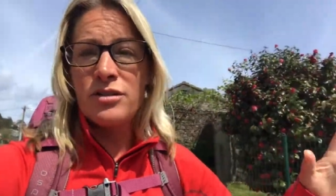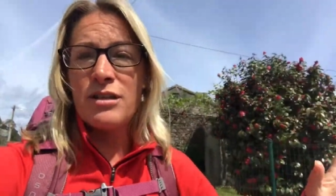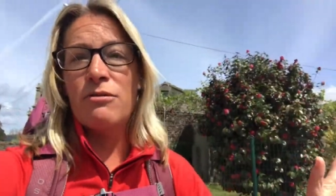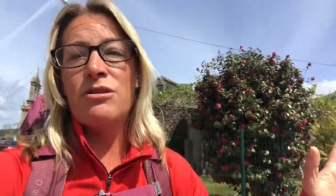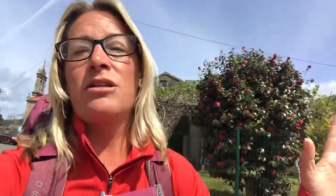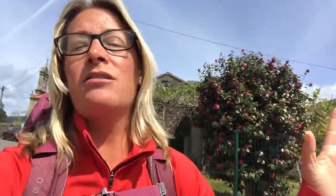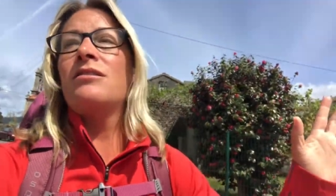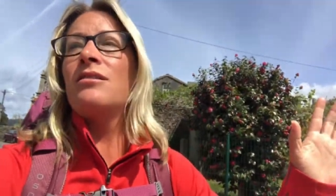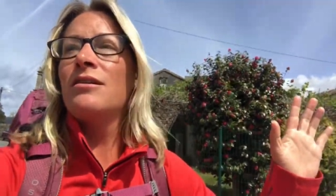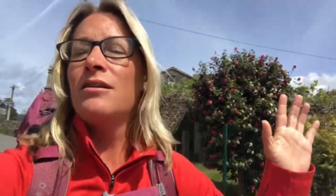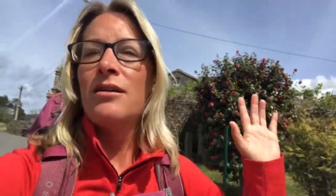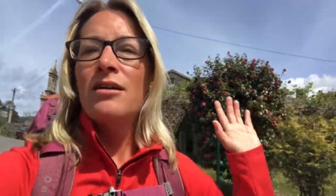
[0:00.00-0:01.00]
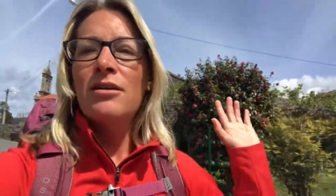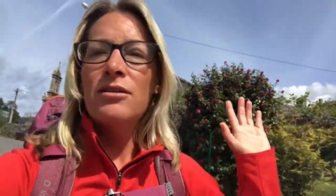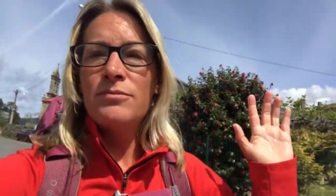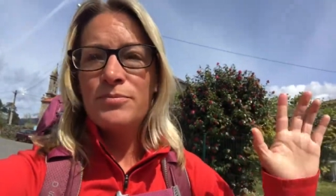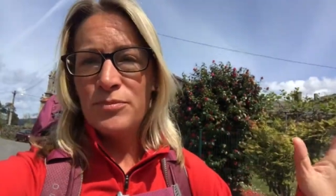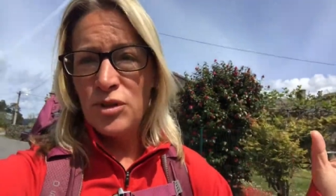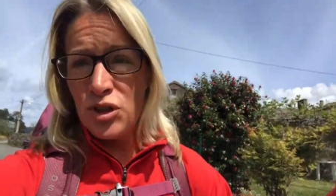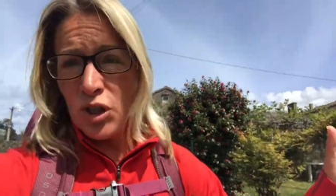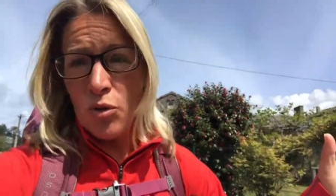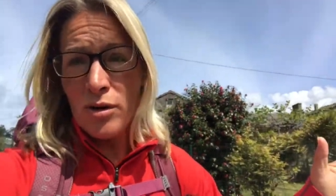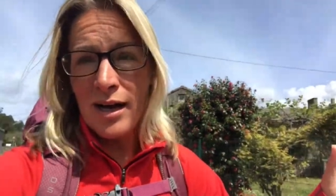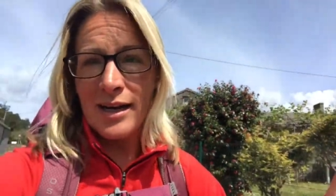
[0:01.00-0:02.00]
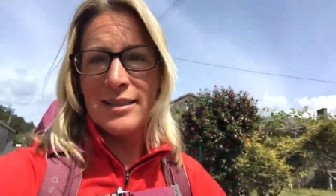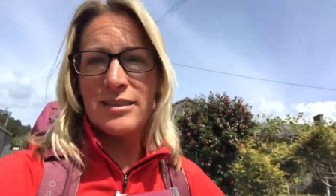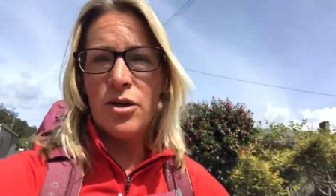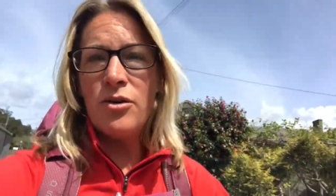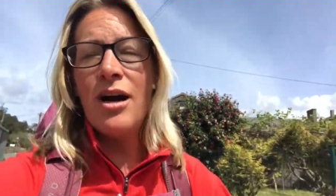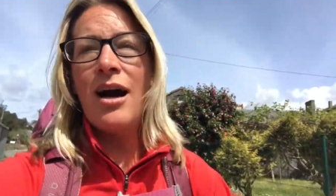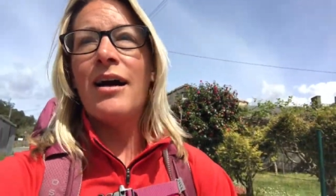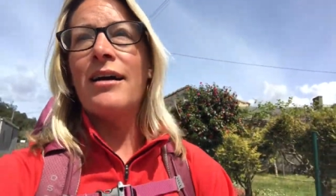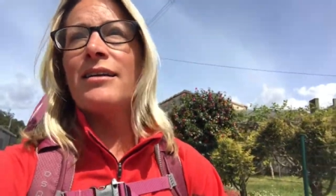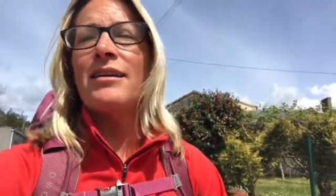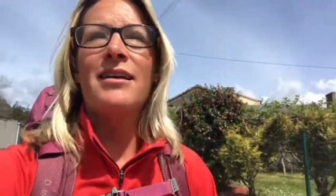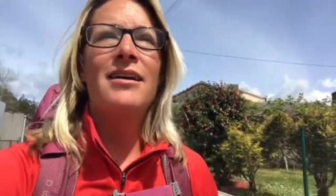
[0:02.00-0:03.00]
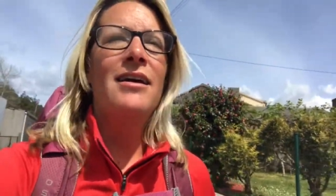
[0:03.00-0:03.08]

that were just so nice, so kind,